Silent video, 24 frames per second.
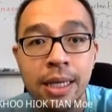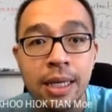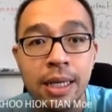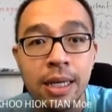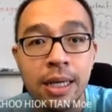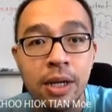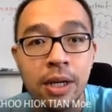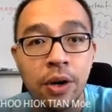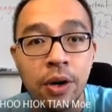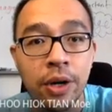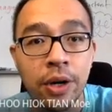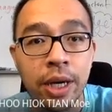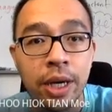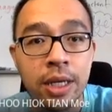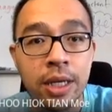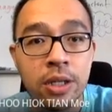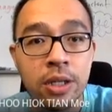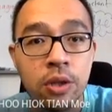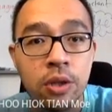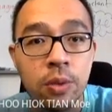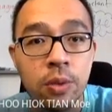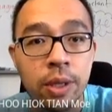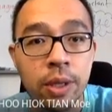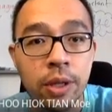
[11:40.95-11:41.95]
Okay, so
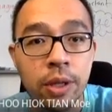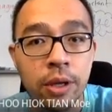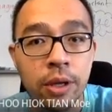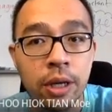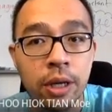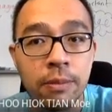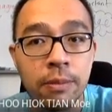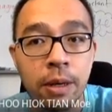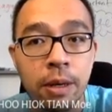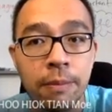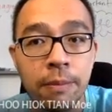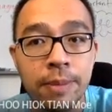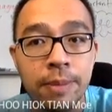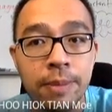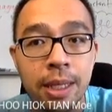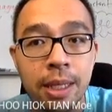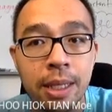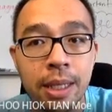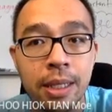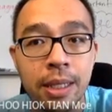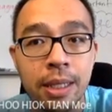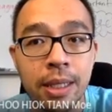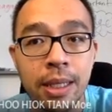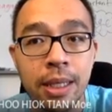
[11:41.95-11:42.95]
we're talking about
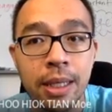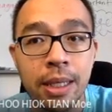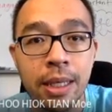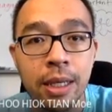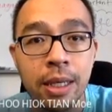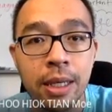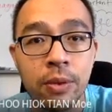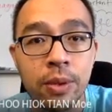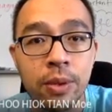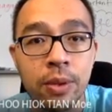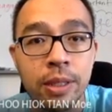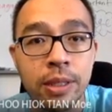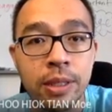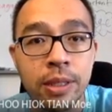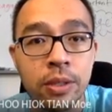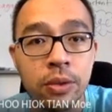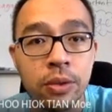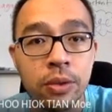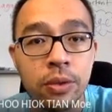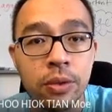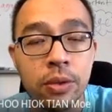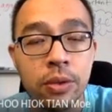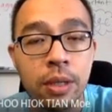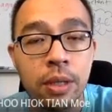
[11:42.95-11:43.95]
PT equals
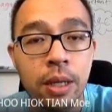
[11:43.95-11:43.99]
to